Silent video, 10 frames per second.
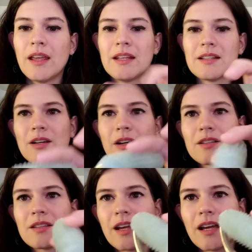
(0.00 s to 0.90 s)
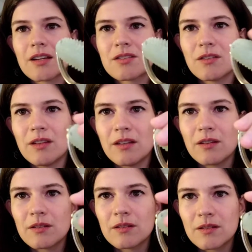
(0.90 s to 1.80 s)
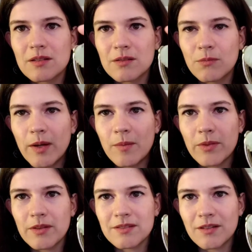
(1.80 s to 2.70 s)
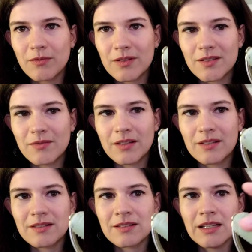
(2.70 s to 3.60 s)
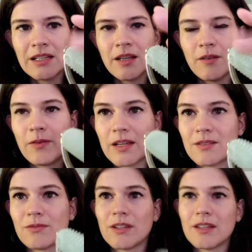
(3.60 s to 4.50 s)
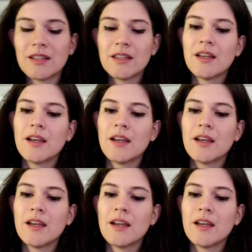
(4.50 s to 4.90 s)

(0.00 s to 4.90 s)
and it's hard to actually swipe the surface of this effectively.